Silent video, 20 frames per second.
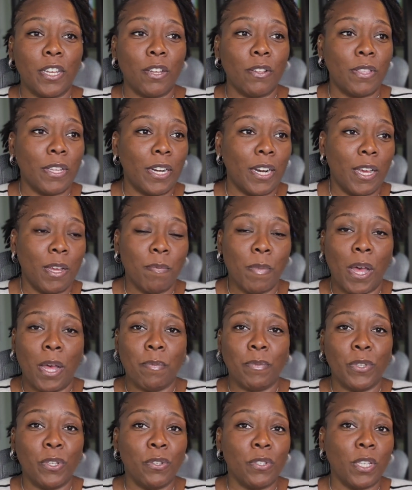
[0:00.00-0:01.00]
that
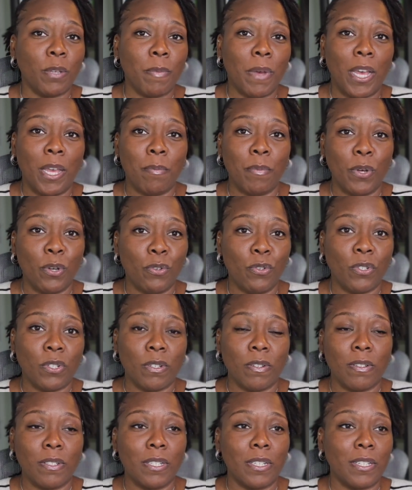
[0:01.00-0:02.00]
I'm using my emotions